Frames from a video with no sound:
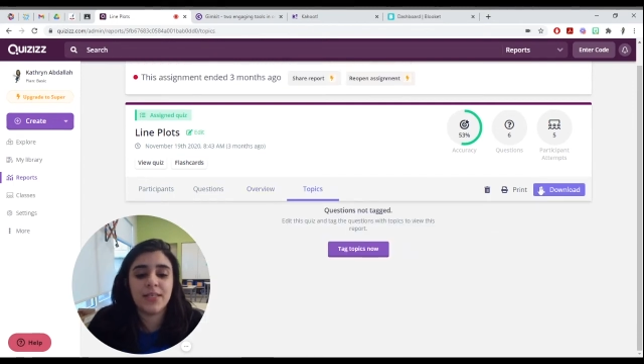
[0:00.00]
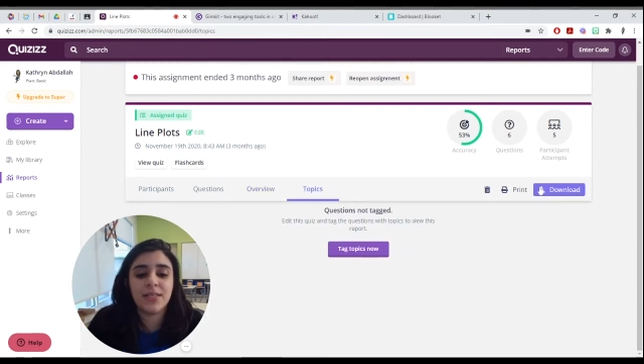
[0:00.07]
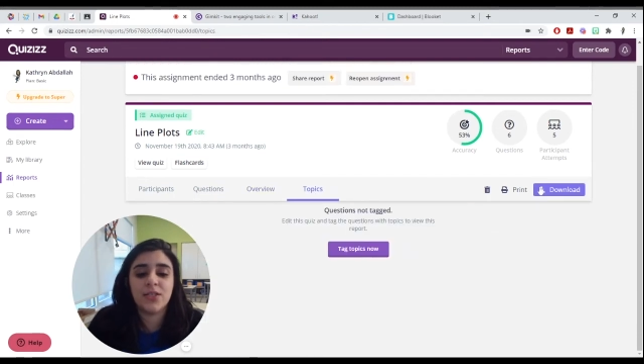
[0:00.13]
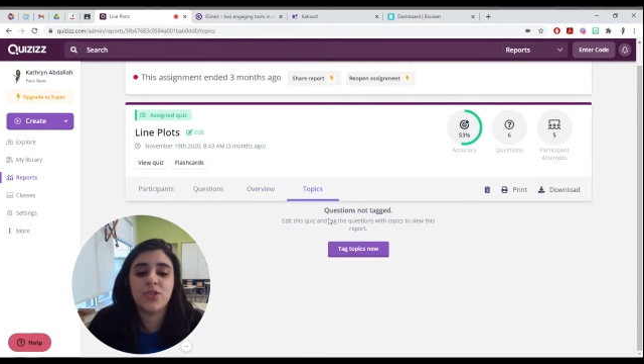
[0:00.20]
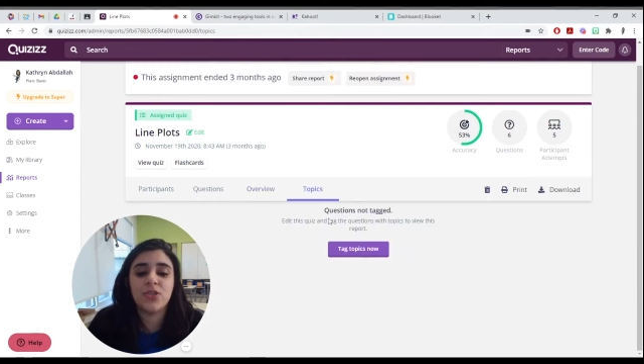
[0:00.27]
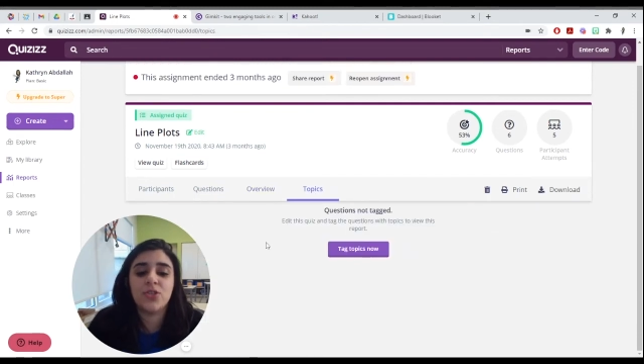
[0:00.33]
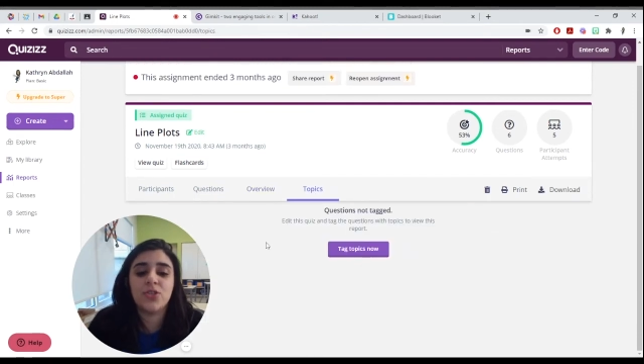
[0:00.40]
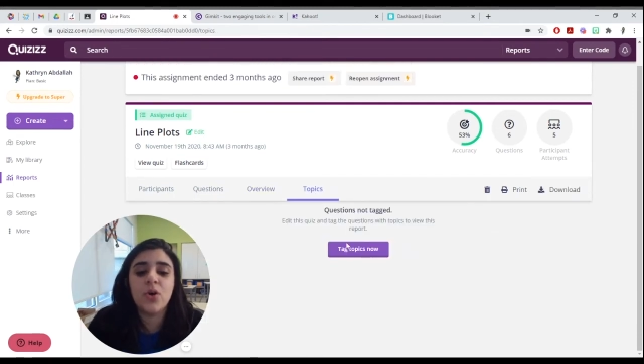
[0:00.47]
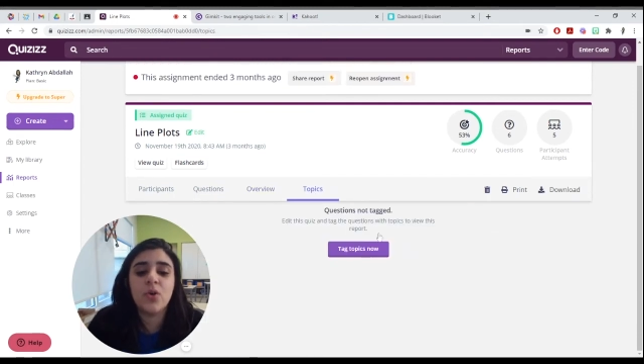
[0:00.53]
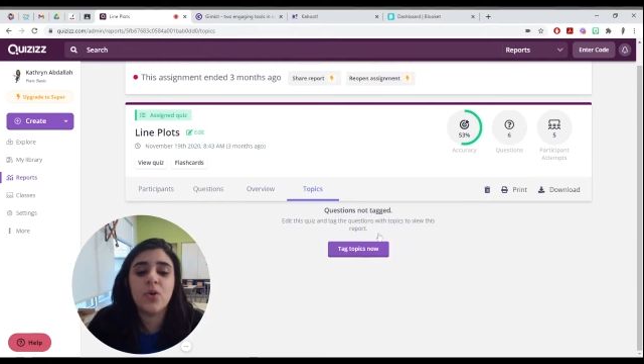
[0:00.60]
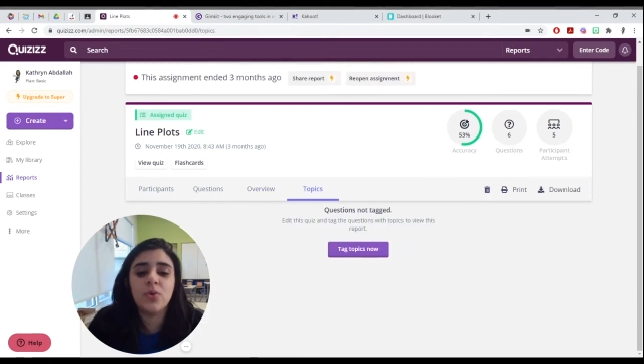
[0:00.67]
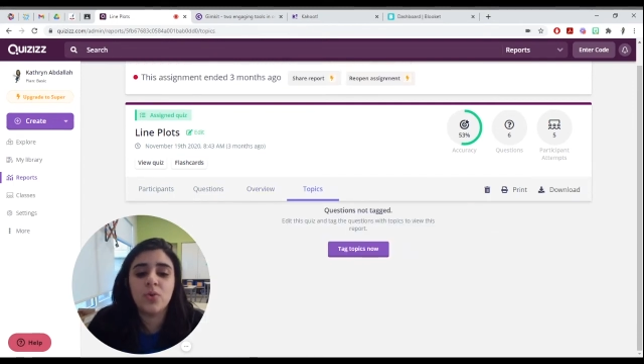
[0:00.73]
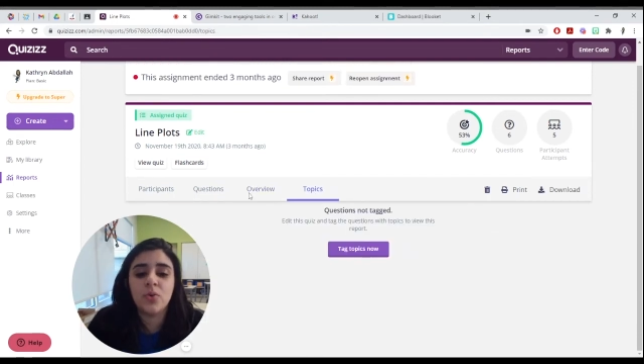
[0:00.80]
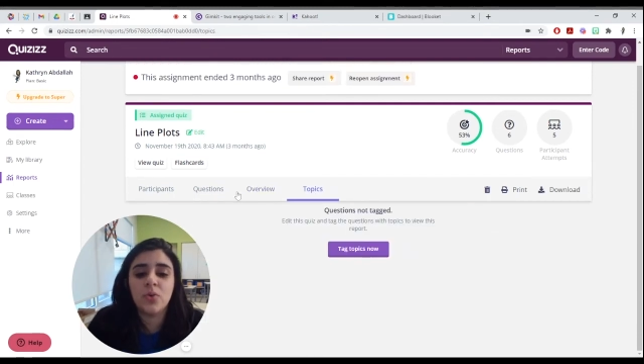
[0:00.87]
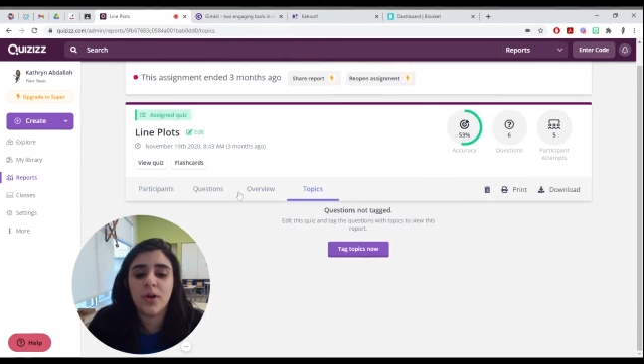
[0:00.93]
is so
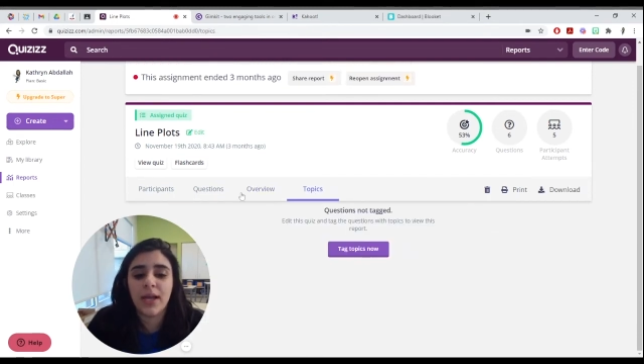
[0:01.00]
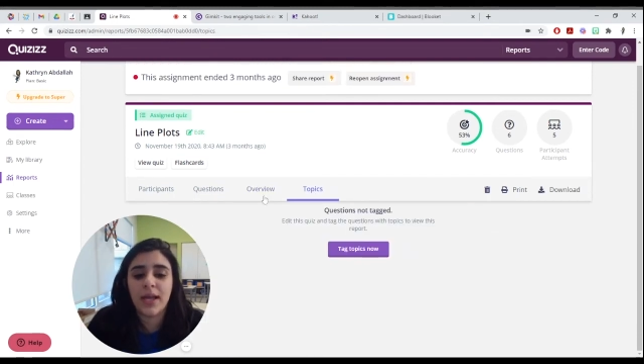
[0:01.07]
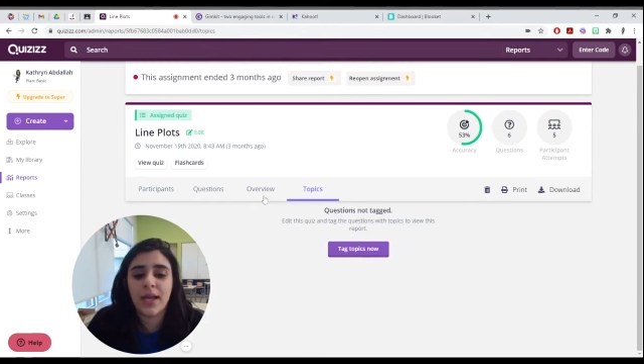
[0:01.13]
cool